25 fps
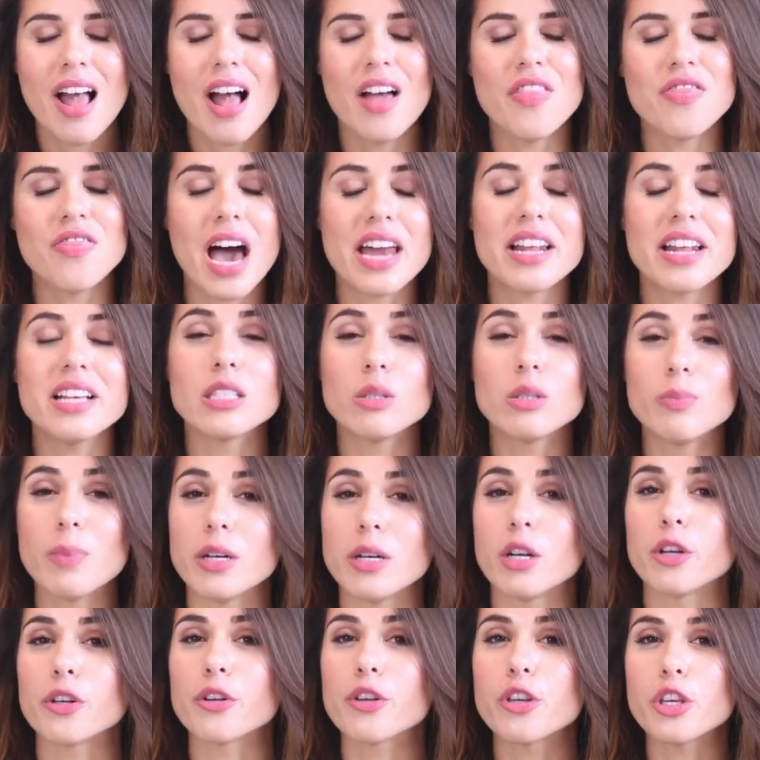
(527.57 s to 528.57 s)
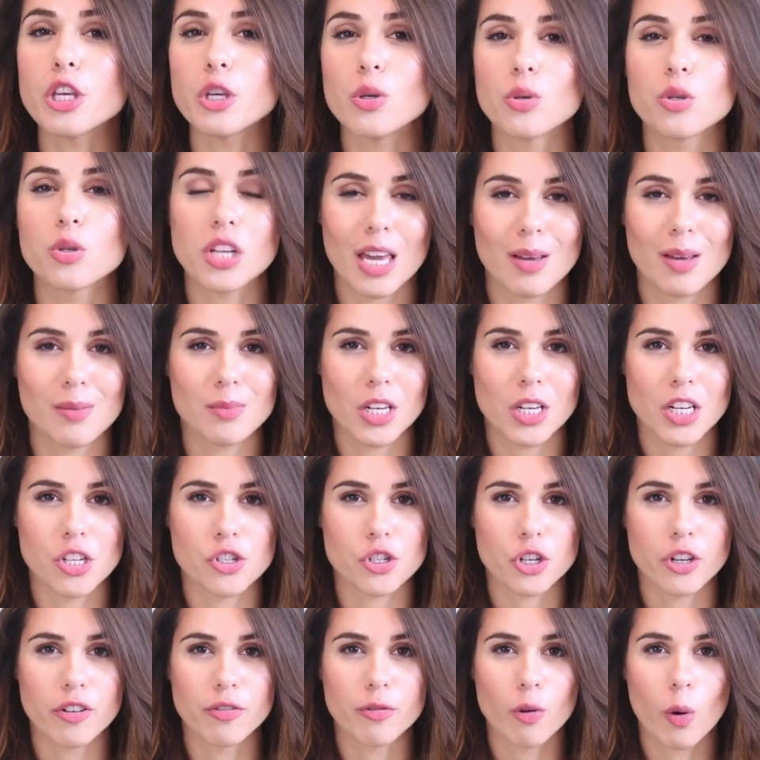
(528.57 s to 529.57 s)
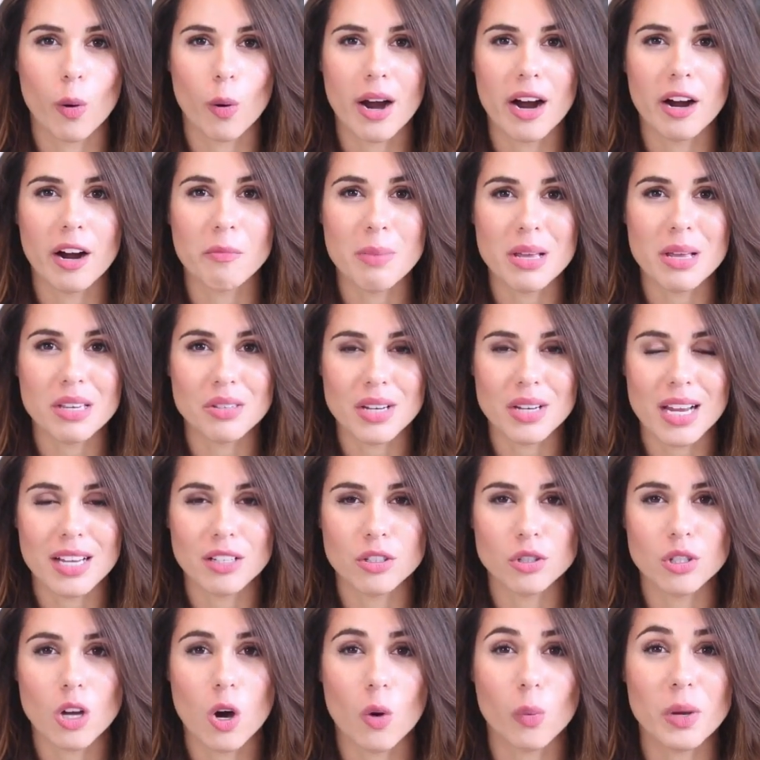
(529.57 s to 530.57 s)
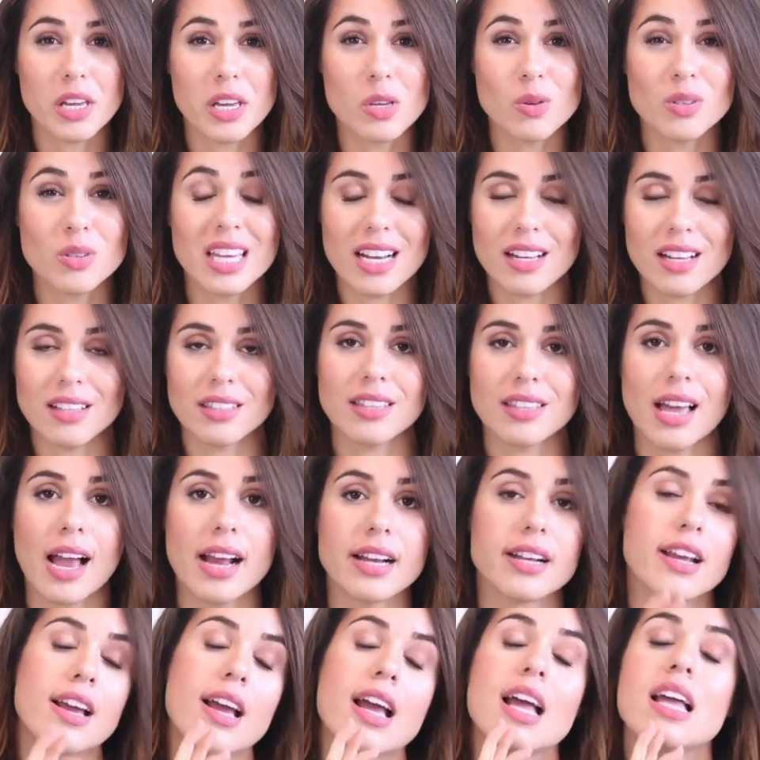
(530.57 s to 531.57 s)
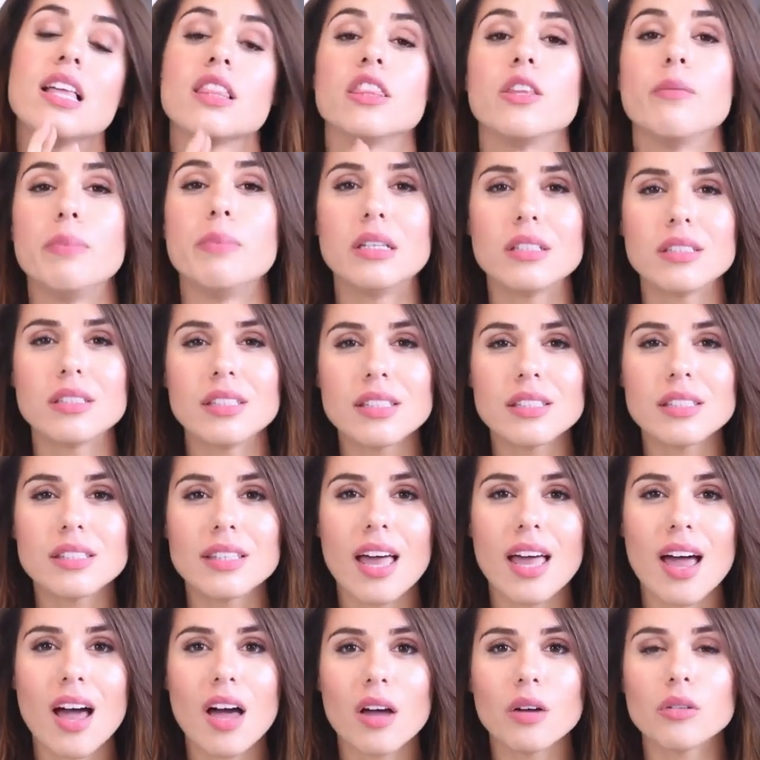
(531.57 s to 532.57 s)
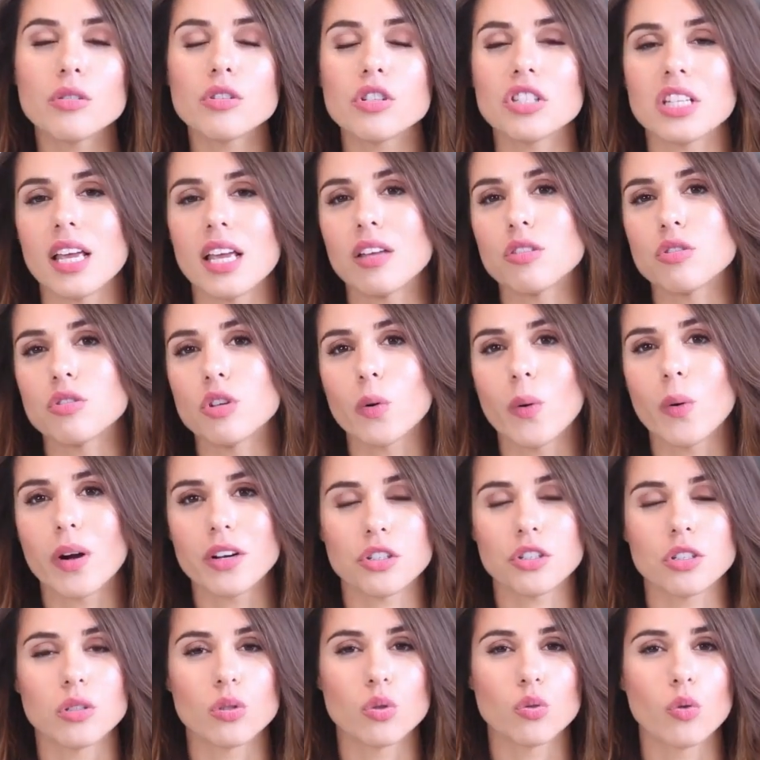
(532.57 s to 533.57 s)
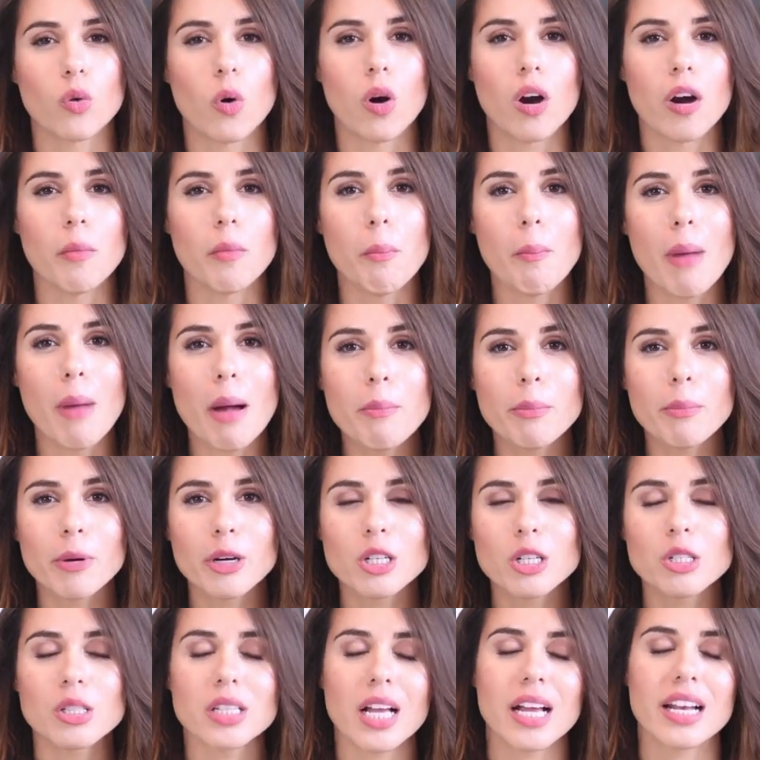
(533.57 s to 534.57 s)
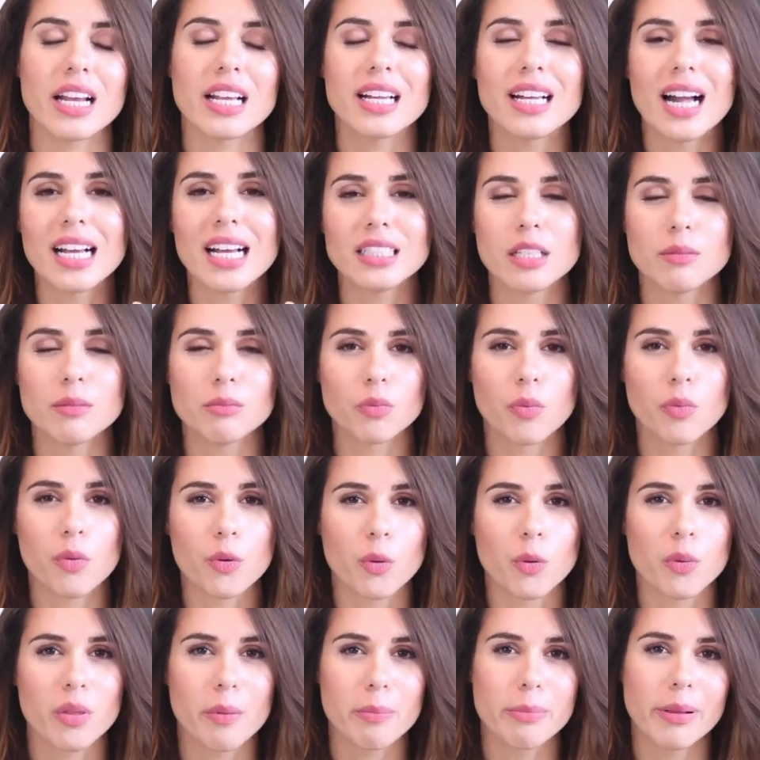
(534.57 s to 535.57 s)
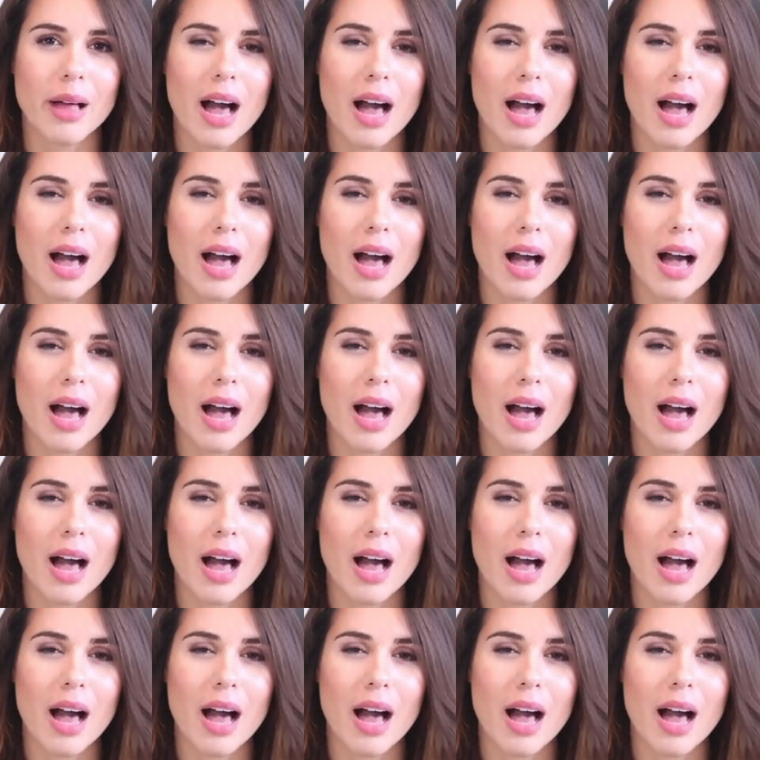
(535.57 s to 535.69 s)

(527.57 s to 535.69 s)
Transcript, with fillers: And that has been a huge game changer for our business. So we use it inside the business lounge to answer questions for our members, kind of guide them through the